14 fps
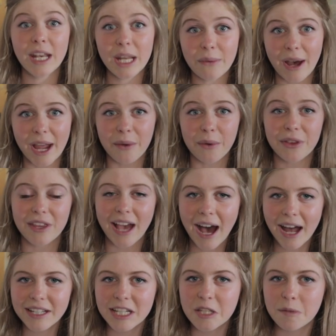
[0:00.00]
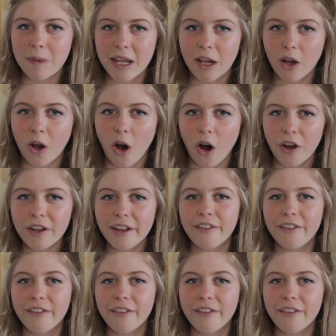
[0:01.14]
Anyway, with the aunties being gone,